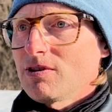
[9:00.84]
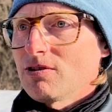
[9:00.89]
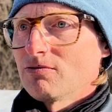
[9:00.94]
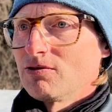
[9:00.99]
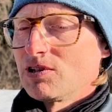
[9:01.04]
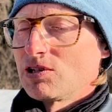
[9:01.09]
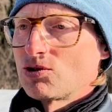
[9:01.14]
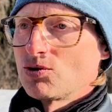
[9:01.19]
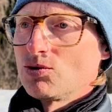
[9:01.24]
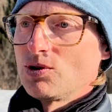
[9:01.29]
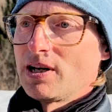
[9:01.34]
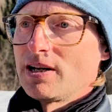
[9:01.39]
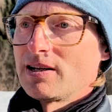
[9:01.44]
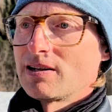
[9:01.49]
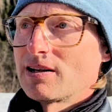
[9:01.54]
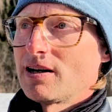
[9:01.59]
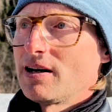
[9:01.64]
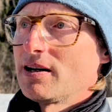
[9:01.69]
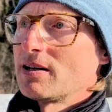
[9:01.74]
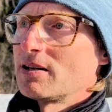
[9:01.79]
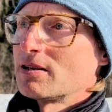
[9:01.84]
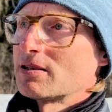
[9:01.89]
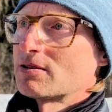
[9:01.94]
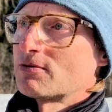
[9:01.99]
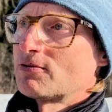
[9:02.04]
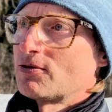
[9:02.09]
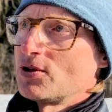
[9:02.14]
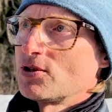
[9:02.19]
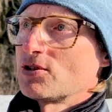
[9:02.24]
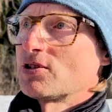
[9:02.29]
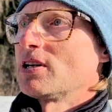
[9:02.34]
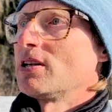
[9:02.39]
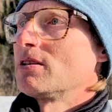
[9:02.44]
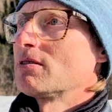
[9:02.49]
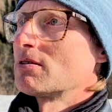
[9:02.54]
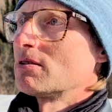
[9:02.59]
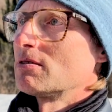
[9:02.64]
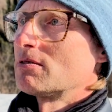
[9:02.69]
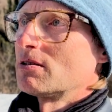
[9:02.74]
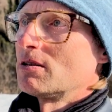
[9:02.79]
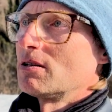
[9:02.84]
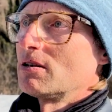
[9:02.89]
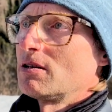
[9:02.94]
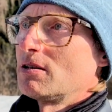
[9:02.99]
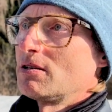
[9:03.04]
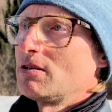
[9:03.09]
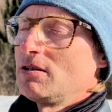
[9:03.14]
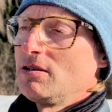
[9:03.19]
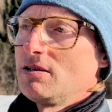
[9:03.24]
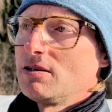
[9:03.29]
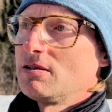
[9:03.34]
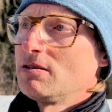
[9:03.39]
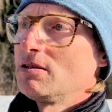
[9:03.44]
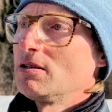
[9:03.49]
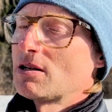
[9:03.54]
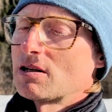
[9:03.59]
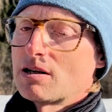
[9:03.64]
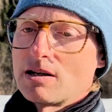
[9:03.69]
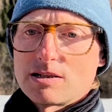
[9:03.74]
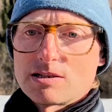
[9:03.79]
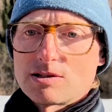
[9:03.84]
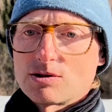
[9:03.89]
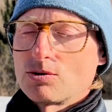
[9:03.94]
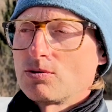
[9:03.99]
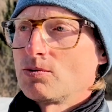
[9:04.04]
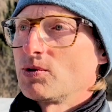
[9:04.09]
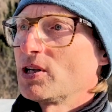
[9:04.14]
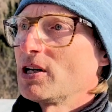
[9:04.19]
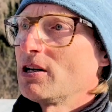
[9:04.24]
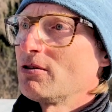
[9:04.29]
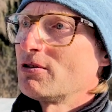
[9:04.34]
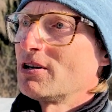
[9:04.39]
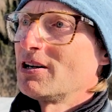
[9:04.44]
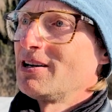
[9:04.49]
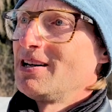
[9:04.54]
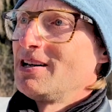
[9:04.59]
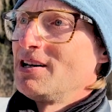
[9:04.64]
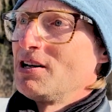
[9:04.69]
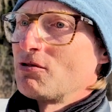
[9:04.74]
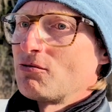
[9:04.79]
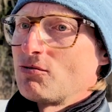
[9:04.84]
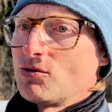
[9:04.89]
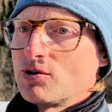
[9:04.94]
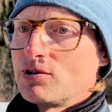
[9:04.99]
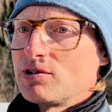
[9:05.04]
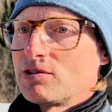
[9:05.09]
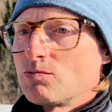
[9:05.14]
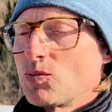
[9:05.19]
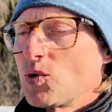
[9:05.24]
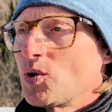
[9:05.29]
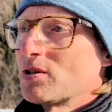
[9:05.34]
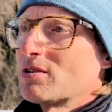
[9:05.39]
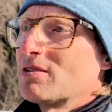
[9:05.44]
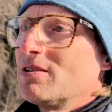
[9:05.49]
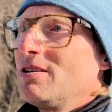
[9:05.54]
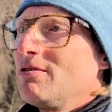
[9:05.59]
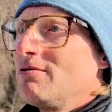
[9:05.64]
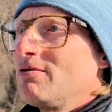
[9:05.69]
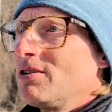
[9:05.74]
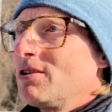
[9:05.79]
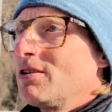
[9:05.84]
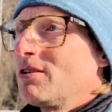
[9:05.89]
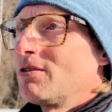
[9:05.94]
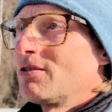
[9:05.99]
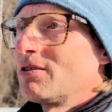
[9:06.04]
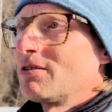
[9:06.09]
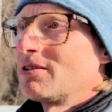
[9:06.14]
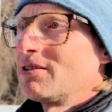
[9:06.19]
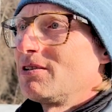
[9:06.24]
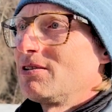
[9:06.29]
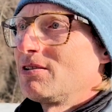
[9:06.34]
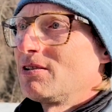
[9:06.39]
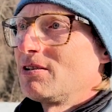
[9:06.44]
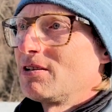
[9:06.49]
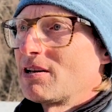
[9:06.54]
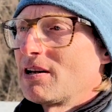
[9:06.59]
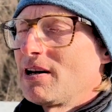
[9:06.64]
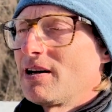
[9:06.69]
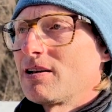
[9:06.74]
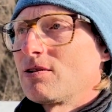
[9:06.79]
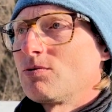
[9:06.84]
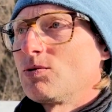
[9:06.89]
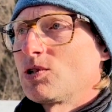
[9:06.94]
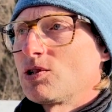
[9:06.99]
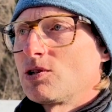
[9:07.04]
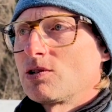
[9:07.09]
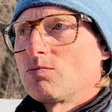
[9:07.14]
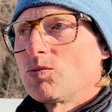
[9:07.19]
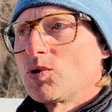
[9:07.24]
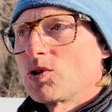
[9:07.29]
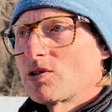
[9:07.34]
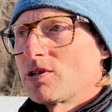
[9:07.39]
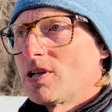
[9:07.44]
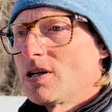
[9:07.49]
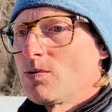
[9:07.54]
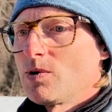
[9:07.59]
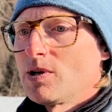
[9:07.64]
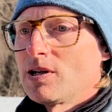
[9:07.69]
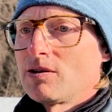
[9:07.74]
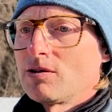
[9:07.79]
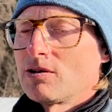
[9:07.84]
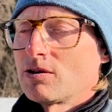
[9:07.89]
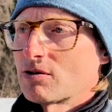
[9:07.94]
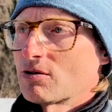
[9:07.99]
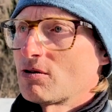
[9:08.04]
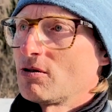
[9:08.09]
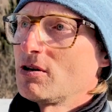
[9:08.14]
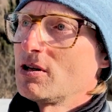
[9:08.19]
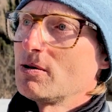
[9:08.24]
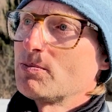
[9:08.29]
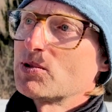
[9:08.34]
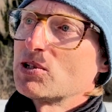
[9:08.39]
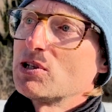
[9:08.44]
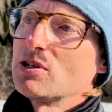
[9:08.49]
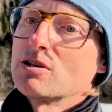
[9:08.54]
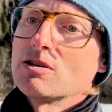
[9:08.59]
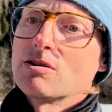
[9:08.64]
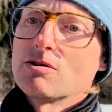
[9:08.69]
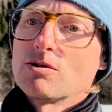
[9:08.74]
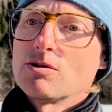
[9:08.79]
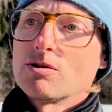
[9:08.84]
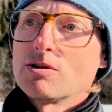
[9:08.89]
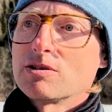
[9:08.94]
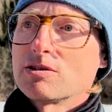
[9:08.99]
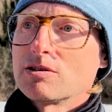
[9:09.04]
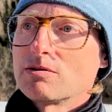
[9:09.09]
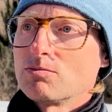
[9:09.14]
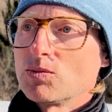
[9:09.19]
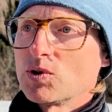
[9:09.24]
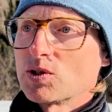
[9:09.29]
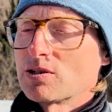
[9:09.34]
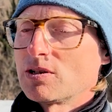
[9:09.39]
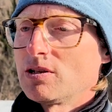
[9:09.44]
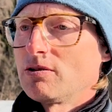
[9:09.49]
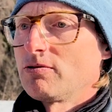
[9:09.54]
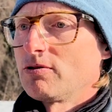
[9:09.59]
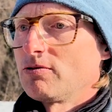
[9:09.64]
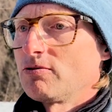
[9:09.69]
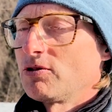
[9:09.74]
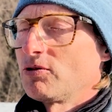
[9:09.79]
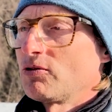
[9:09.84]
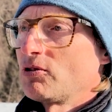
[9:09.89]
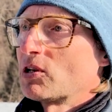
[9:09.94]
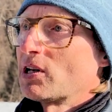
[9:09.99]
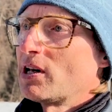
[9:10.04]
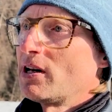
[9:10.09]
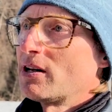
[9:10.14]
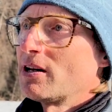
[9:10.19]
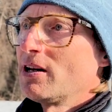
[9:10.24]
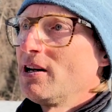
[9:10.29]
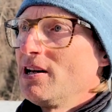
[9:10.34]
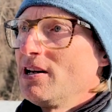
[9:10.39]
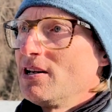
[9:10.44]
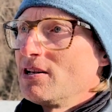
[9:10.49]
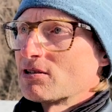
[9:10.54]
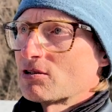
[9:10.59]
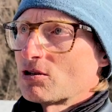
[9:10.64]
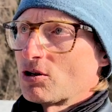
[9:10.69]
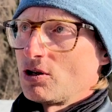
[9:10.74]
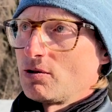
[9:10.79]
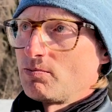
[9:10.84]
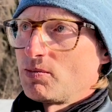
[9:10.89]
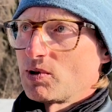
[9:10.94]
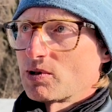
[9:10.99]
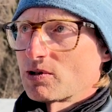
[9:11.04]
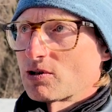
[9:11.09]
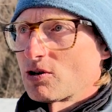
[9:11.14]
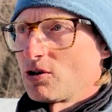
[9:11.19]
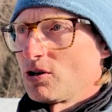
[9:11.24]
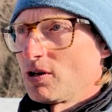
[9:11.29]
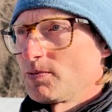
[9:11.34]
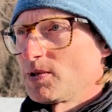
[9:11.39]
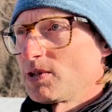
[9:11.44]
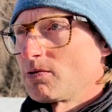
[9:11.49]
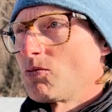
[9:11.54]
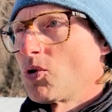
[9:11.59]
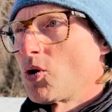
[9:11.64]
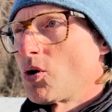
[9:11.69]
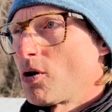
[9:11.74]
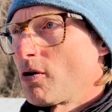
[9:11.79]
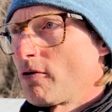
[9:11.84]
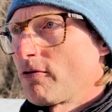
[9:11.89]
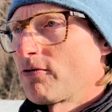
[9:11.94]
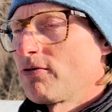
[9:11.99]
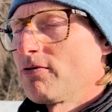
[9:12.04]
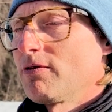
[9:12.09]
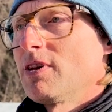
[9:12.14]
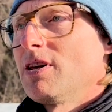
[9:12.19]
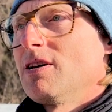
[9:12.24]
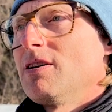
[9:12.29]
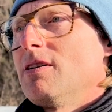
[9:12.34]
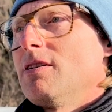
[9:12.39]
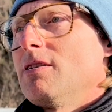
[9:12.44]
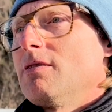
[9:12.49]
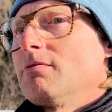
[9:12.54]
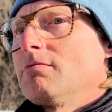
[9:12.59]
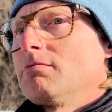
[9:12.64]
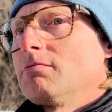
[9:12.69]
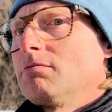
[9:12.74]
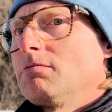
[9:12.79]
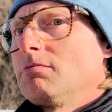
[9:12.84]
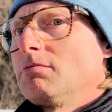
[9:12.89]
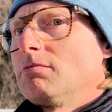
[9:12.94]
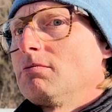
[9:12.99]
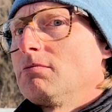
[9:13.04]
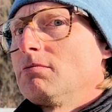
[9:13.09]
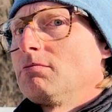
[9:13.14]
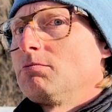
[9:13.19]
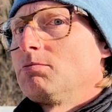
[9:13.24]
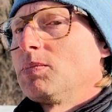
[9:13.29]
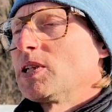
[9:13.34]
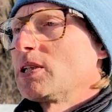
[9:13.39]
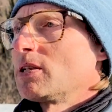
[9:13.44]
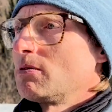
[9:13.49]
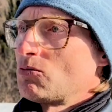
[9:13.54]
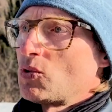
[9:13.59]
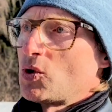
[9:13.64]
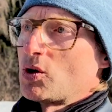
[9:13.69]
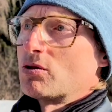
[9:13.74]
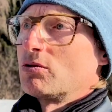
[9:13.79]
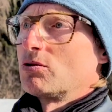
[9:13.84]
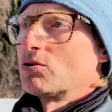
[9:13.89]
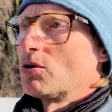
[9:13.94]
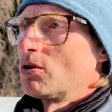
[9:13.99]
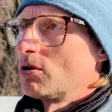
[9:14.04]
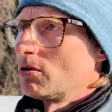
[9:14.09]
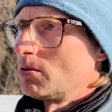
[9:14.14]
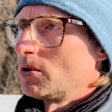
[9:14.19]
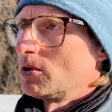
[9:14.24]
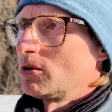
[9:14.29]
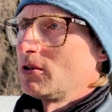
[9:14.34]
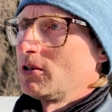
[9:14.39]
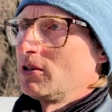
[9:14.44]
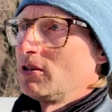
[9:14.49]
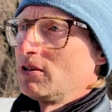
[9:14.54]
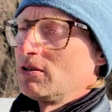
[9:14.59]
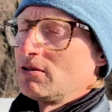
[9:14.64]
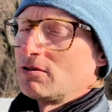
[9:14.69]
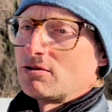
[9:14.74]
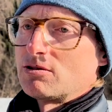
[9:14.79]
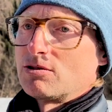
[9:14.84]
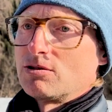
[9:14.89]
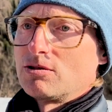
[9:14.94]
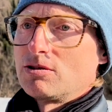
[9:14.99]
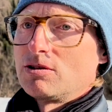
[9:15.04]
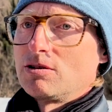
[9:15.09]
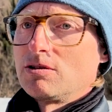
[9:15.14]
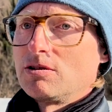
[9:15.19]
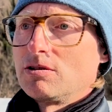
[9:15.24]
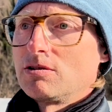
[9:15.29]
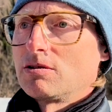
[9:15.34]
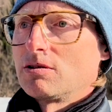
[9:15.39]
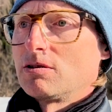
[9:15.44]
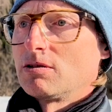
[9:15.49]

when 2-line gliders first entered the END class or whatever. What is more safe, you know? Is it a glider which is more stable and not collapsing, or is it more safe if you have a glider that's collapsing more often, but then more controllable? So this is